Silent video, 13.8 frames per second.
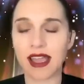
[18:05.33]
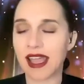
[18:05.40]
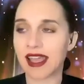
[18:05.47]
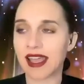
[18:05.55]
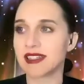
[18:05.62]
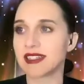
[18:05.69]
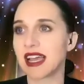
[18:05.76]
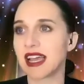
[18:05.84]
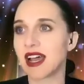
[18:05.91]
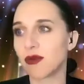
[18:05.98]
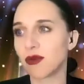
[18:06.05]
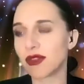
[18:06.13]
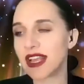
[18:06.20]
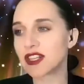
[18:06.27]
And uh,
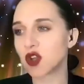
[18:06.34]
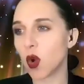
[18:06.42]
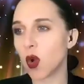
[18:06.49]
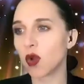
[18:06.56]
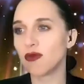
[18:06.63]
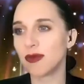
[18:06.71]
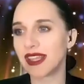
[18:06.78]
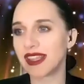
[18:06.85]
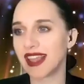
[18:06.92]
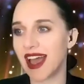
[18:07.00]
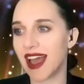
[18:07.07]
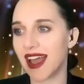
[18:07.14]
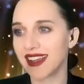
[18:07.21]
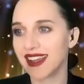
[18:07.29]
when they told me
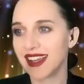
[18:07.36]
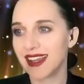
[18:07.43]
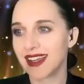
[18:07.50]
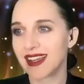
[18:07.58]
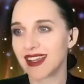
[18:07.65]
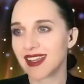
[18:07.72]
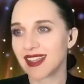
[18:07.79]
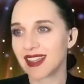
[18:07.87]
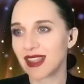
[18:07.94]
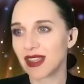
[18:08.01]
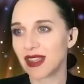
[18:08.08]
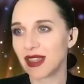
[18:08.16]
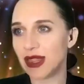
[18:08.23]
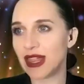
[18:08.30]
that
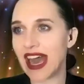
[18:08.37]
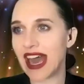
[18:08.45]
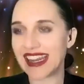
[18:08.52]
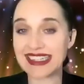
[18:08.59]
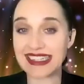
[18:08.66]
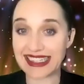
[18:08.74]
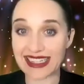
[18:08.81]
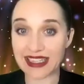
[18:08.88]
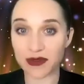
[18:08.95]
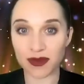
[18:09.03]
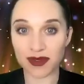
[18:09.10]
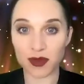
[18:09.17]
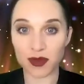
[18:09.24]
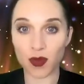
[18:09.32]
that indeed
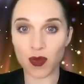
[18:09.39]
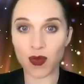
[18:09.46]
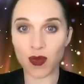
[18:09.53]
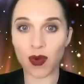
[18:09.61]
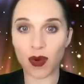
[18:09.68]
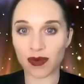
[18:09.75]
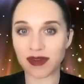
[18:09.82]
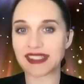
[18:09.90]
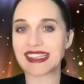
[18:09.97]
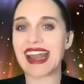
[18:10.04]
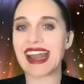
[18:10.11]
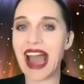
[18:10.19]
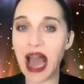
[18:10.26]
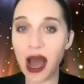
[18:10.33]
was what was going
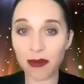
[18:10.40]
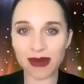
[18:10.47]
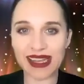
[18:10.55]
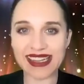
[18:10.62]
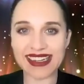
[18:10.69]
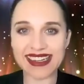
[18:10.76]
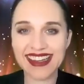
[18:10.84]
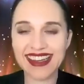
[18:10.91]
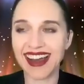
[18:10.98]
to happen